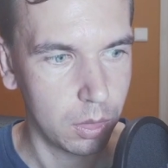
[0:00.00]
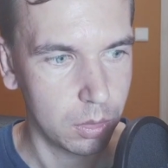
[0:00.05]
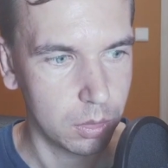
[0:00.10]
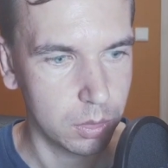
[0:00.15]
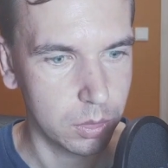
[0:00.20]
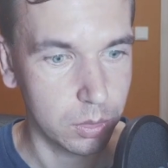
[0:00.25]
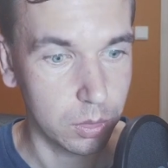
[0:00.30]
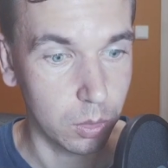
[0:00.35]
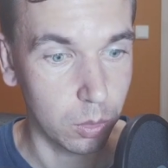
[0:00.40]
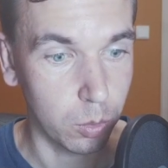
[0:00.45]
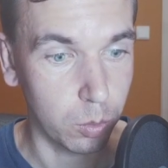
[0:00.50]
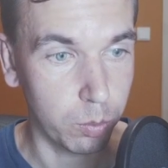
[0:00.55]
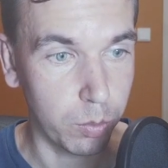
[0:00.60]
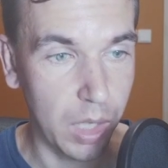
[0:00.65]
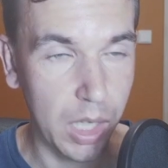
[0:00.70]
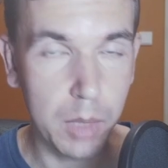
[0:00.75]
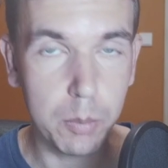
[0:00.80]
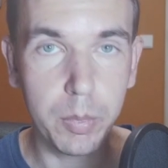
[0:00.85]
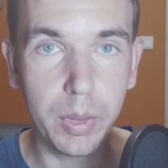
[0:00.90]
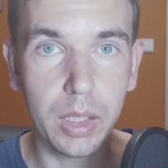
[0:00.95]
So
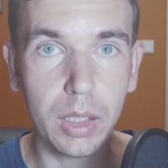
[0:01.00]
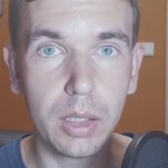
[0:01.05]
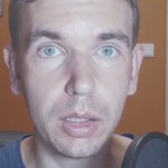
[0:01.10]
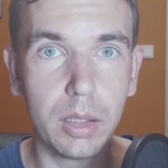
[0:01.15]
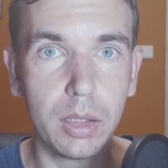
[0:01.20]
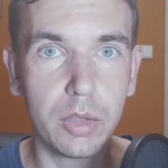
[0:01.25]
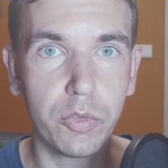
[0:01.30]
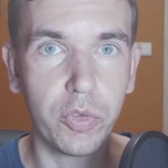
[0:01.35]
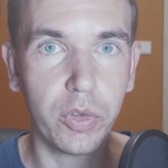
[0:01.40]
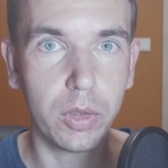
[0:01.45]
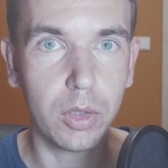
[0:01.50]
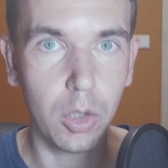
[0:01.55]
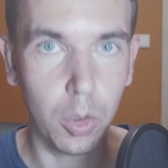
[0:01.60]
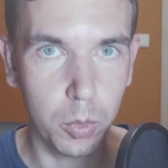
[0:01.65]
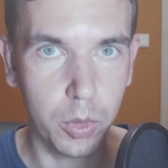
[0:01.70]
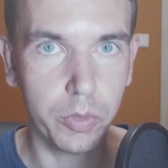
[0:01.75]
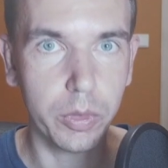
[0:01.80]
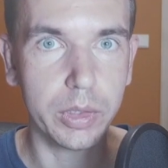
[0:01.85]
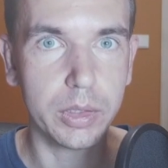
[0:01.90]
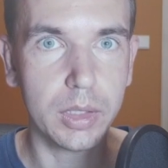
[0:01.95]
maybe it will come
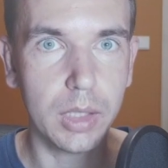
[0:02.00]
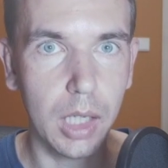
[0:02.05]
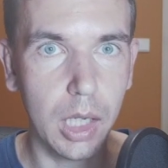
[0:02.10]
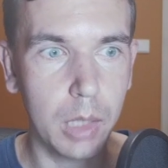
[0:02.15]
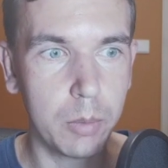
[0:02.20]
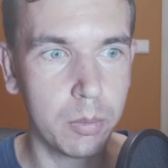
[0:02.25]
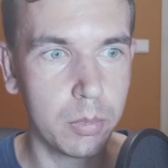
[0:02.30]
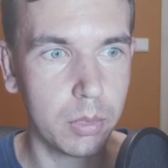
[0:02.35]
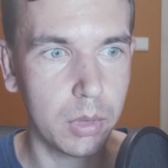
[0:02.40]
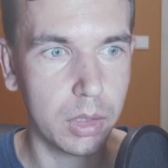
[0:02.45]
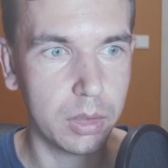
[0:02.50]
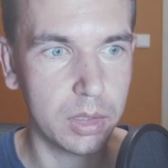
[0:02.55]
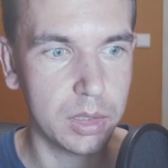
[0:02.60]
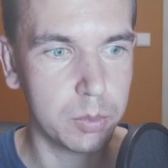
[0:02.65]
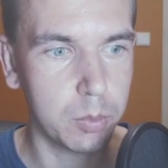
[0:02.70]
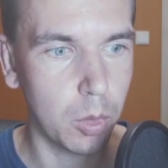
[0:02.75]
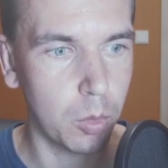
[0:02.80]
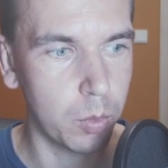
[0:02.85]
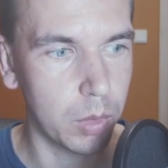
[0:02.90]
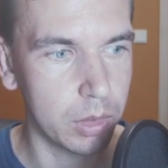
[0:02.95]
over time. At this
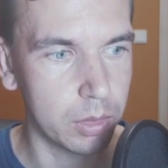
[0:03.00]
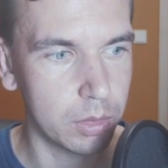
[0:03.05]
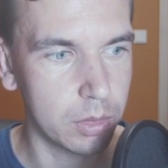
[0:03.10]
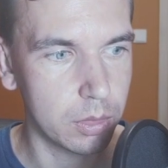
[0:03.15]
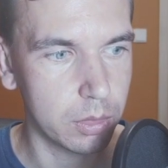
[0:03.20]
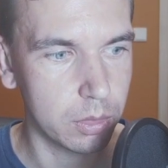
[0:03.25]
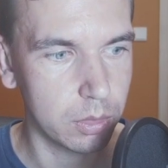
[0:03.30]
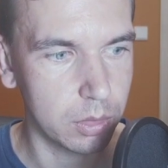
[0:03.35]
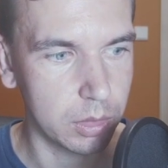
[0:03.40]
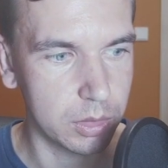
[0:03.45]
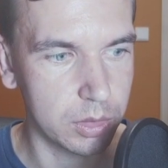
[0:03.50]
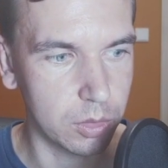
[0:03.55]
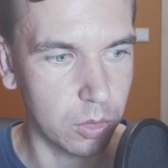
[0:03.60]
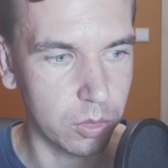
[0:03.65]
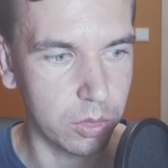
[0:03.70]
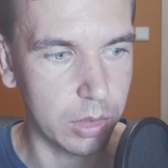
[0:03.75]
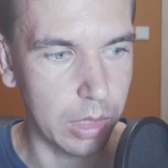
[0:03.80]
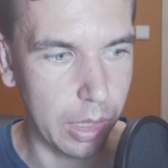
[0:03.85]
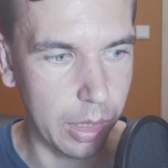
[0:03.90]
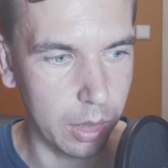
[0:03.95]
moment it's
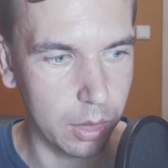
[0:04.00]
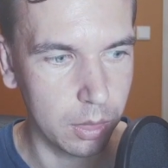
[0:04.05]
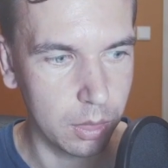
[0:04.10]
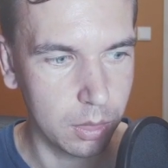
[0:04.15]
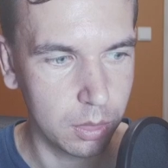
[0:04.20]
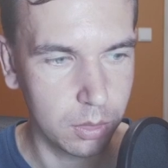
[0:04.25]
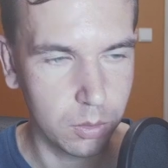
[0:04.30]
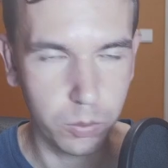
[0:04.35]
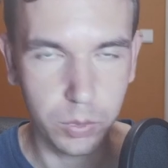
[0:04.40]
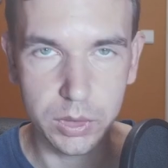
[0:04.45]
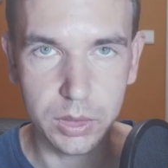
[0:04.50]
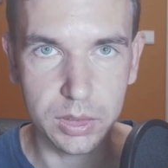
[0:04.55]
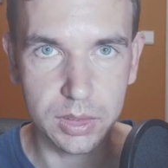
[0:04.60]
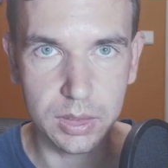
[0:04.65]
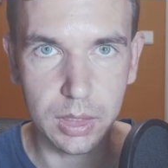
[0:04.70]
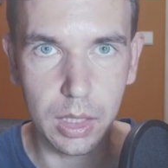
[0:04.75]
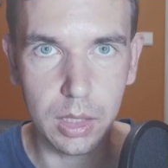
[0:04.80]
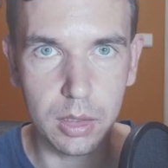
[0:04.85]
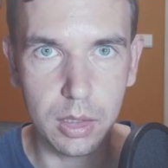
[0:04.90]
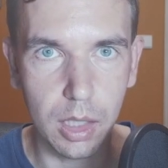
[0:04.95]
not there, which is
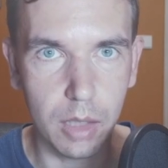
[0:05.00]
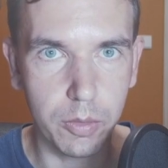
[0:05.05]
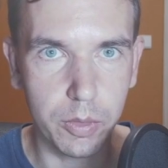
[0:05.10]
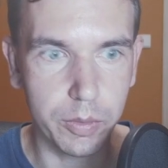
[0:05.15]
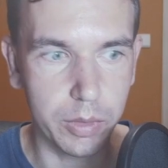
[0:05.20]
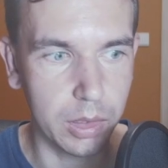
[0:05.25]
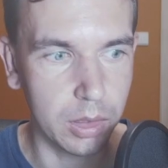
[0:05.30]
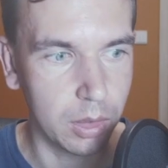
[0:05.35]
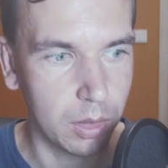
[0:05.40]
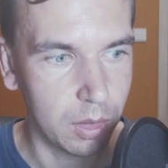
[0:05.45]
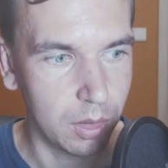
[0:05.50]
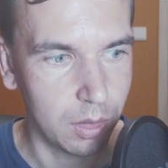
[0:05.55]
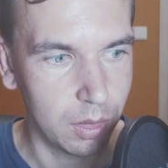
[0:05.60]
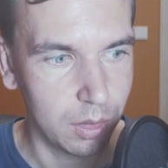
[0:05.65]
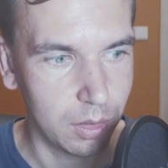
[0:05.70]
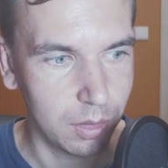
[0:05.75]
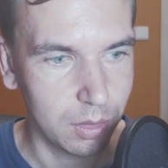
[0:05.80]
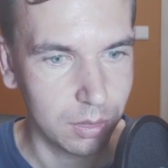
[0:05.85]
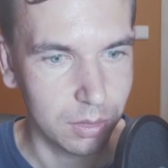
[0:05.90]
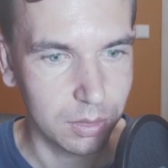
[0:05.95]
sad, however
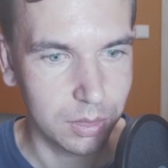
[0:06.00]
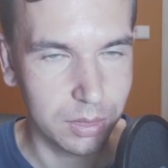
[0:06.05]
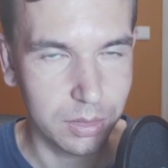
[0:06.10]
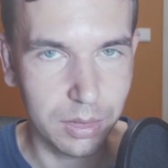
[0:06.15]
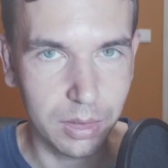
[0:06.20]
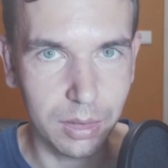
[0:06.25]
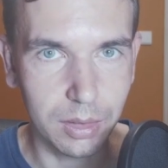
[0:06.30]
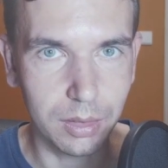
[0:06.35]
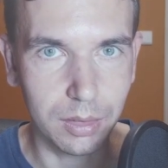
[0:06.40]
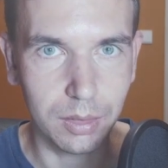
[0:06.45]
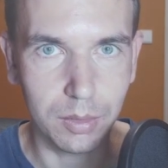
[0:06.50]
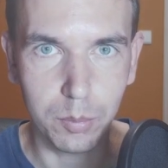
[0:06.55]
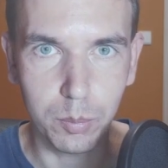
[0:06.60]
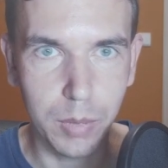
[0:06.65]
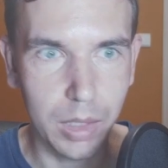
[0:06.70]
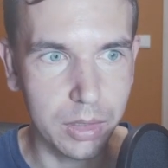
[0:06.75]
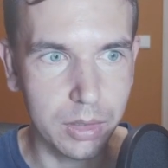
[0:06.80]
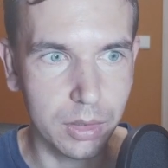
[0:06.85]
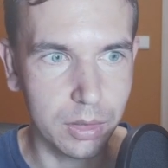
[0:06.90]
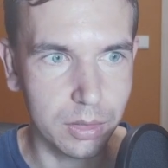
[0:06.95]
still
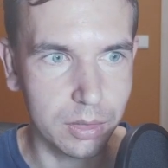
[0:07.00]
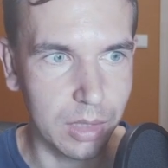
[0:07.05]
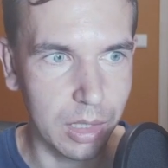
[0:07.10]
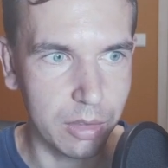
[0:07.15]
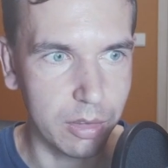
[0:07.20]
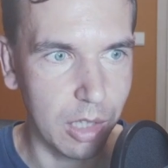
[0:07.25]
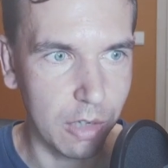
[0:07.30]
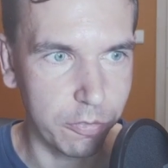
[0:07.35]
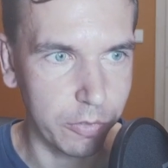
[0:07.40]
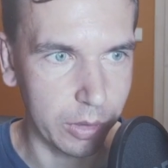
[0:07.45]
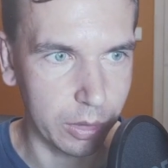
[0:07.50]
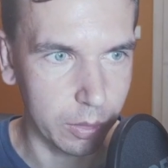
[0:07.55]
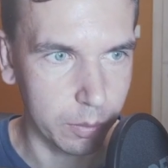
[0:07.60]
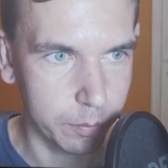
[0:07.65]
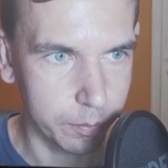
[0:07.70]
better than nothing.